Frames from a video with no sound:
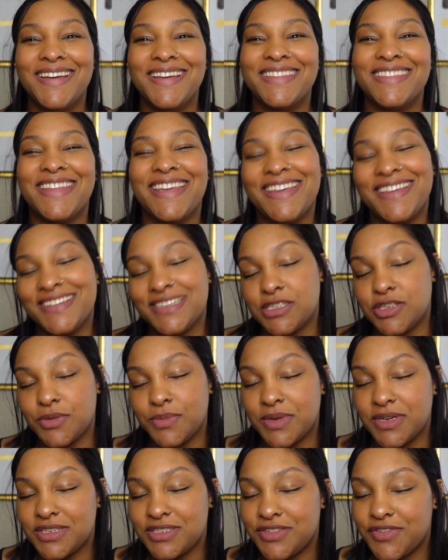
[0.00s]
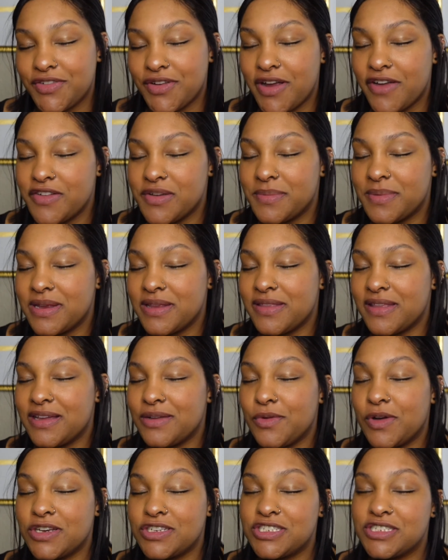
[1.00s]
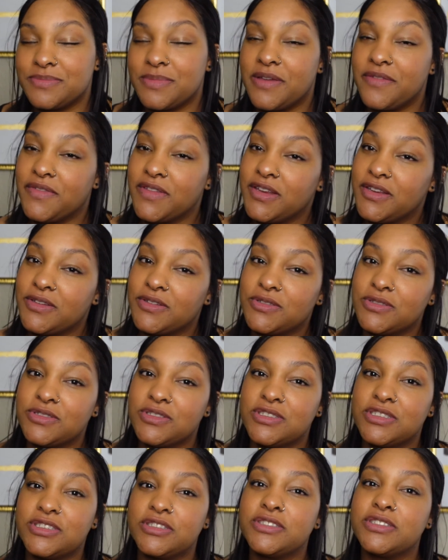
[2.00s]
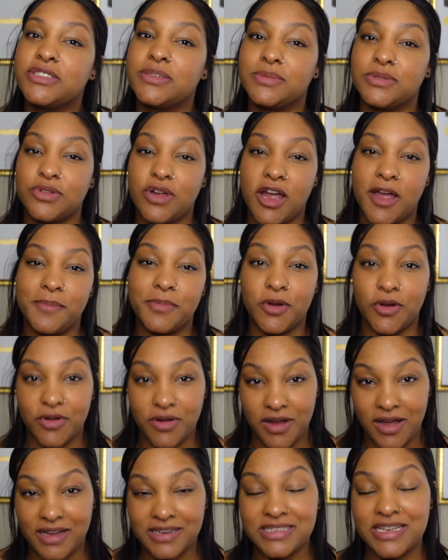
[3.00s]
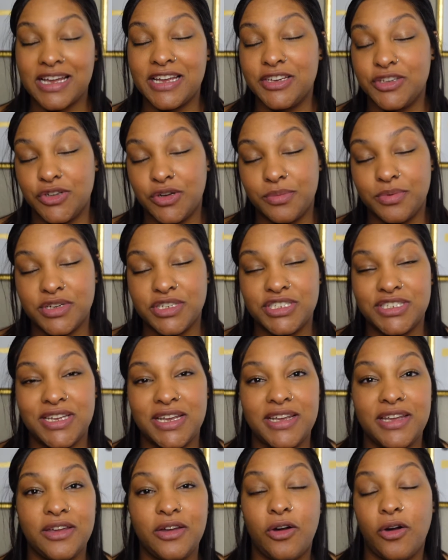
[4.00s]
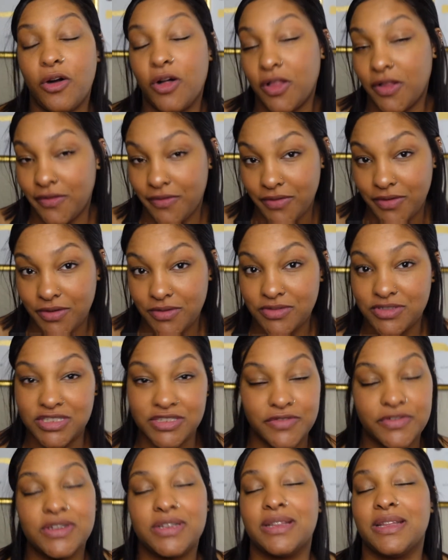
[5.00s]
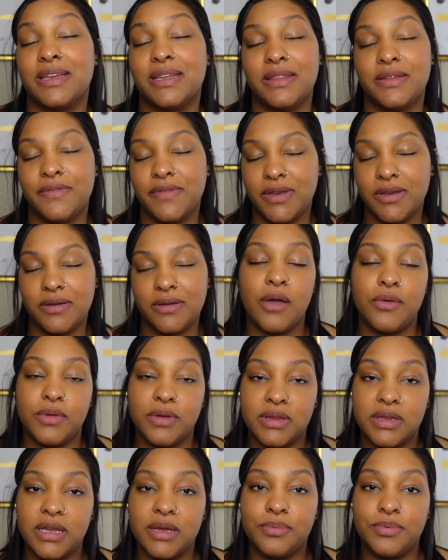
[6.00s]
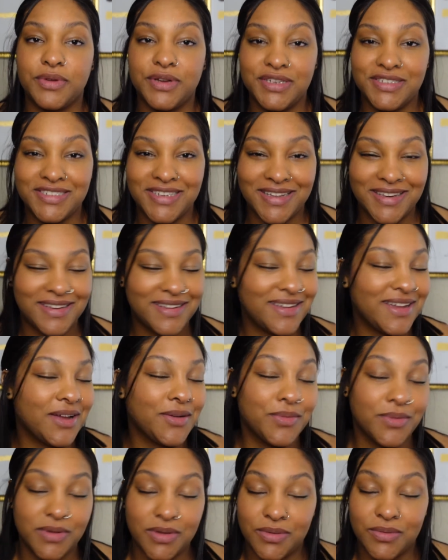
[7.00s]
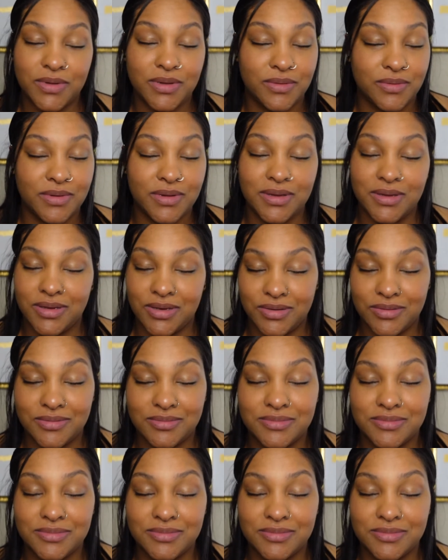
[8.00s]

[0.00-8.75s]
Thank you so much for everybody that watches my videos, subscribed or not. I do appreciate all of you just for clicking the video. I really appreciate it. I really, really, really do.